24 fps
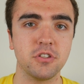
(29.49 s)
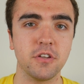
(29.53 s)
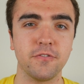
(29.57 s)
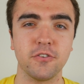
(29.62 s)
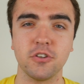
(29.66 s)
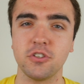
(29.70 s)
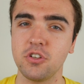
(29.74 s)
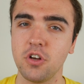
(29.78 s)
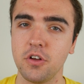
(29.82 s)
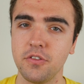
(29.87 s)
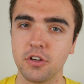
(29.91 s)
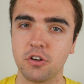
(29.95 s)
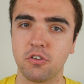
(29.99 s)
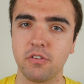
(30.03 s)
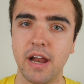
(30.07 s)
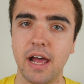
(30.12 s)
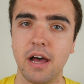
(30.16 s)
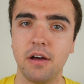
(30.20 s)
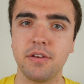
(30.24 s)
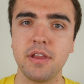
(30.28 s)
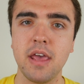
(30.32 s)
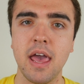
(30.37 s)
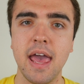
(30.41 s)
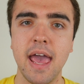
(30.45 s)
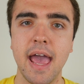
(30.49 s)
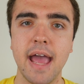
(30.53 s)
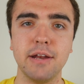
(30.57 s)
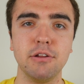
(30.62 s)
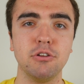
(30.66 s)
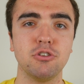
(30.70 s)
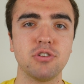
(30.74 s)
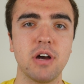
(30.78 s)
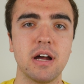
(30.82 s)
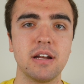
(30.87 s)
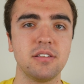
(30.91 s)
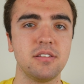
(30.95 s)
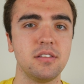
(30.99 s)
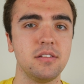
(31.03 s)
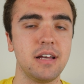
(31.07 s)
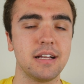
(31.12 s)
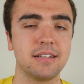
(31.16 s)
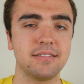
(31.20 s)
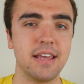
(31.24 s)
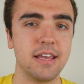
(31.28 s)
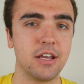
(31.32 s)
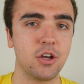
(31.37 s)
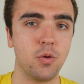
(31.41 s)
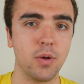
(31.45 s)
If you're still on the ground and you try to
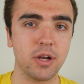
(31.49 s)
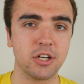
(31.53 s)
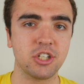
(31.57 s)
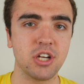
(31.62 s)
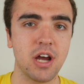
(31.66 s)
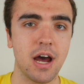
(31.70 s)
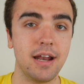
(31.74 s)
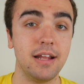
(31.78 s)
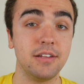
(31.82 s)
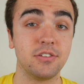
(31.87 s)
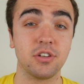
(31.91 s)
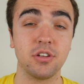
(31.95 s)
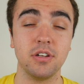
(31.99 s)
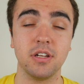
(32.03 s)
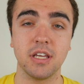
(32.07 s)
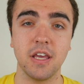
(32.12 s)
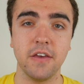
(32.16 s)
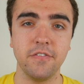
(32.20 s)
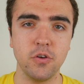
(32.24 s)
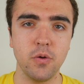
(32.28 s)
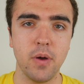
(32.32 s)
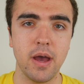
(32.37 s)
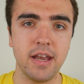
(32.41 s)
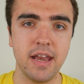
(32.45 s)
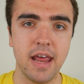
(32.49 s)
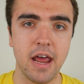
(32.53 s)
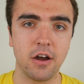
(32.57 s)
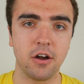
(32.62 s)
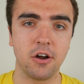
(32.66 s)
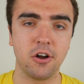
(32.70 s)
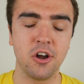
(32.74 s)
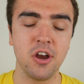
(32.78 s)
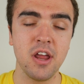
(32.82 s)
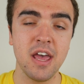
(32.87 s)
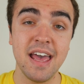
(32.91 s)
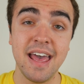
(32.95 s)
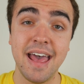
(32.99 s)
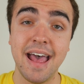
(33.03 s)
select a quick shot, it's going to give you an error.